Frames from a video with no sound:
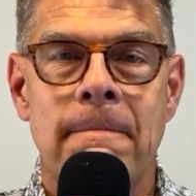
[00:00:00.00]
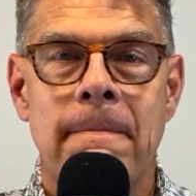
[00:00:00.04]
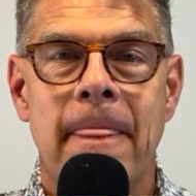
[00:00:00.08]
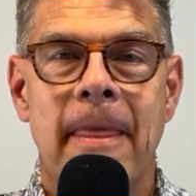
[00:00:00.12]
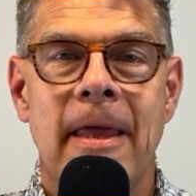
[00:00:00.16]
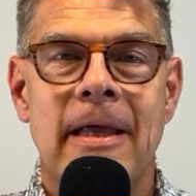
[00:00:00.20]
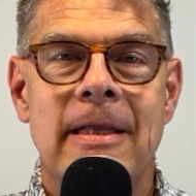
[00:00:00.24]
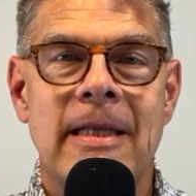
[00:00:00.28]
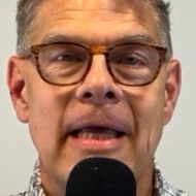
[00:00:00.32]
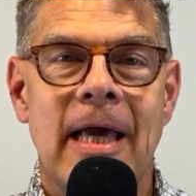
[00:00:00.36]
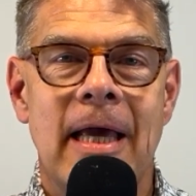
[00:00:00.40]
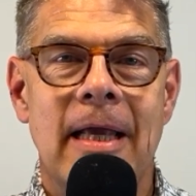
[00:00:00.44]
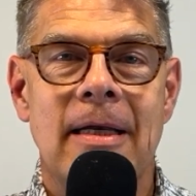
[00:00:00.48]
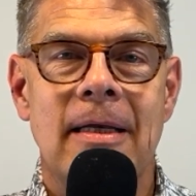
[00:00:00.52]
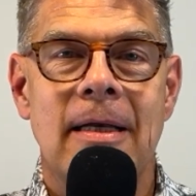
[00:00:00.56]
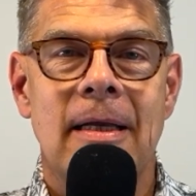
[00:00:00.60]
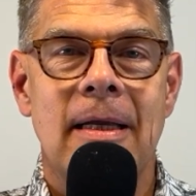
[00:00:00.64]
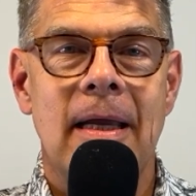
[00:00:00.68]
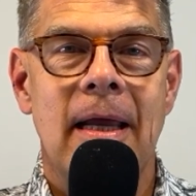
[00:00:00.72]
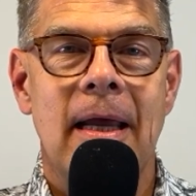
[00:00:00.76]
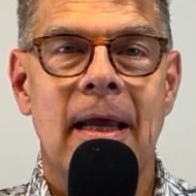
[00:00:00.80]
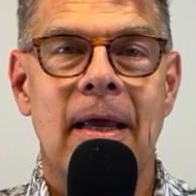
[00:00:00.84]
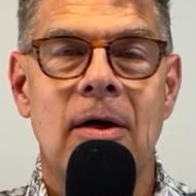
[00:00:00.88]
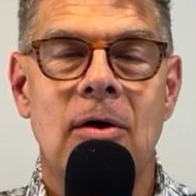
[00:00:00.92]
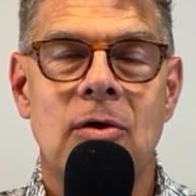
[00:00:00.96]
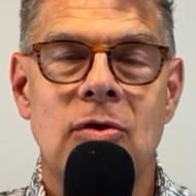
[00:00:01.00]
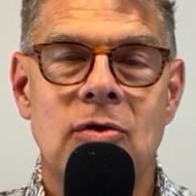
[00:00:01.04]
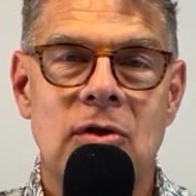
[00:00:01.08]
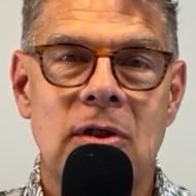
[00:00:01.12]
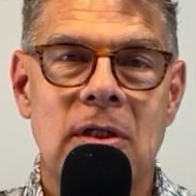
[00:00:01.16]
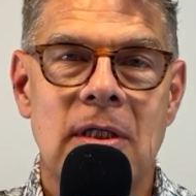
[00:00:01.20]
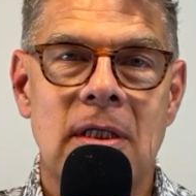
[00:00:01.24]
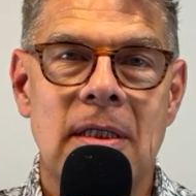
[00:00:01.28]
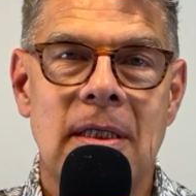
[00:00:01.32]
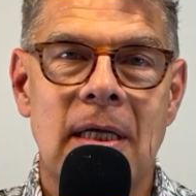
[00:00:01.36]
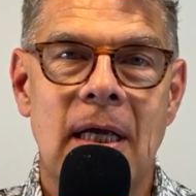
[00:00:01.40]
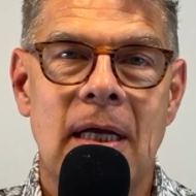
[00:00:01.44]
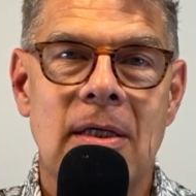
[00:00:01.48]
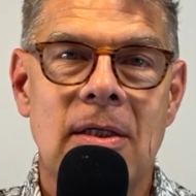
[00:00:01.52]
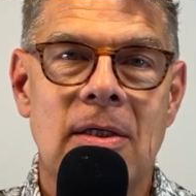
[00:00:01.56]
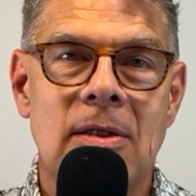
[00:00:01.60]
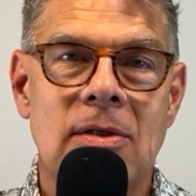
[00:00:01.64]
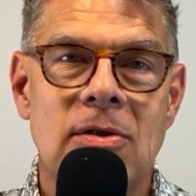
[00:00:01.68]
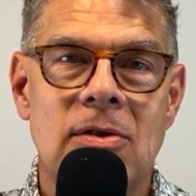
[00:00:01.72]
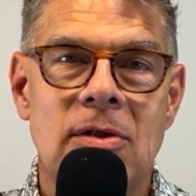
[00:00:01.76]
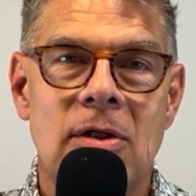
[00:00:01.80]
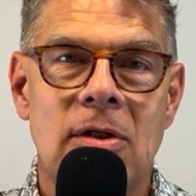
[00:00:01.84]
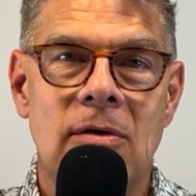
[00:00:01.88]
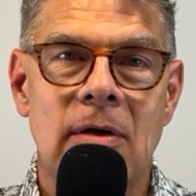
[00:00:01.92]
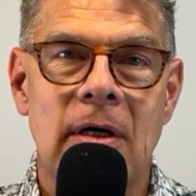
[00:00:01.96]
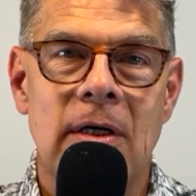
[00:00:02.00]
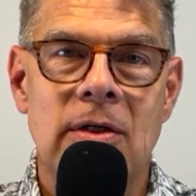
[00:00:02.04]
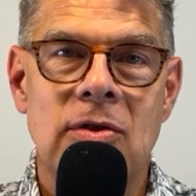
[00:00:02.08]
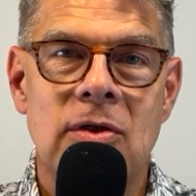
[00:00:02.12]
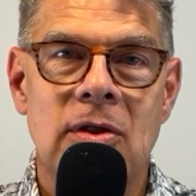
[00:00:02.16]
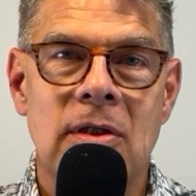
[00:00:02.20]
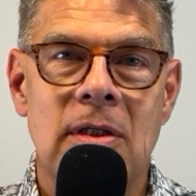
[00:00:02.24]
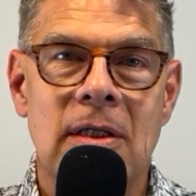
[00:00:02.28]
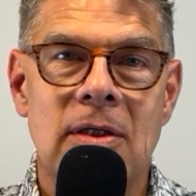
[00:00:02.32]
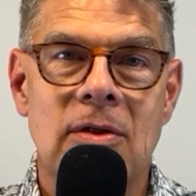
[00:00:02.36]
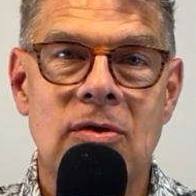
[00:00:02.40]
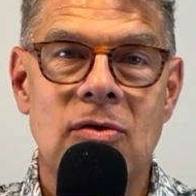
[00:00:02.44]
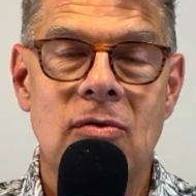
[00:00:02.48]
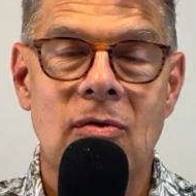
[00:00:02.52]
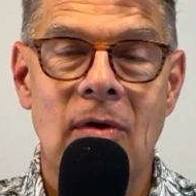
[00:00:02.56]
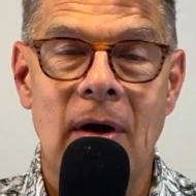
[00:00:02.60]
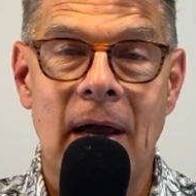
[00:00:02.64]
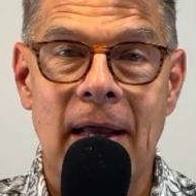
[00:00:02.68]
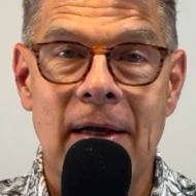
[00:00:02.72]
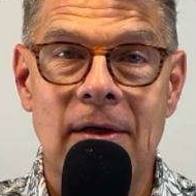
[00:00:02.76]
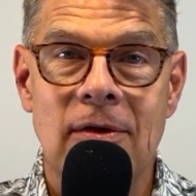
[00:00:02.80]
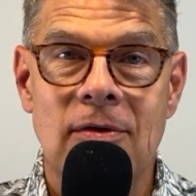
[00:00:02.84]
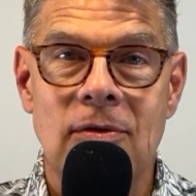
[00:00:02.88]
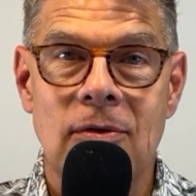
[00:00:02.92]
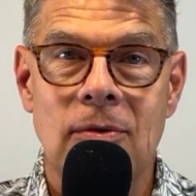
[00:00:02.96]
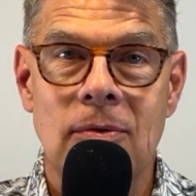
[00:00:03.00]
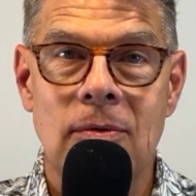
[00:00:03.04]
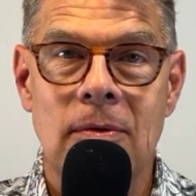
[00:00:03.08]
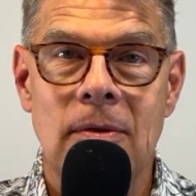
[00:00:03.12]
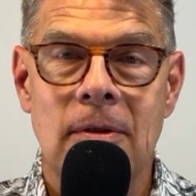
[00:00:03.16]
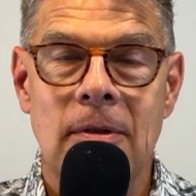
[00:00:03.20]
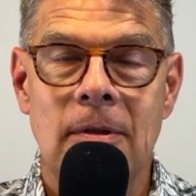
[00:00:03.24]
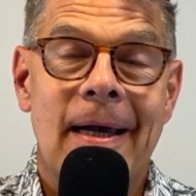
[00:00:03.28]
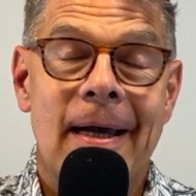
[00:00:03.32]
And that energy and that consideration is gratitude.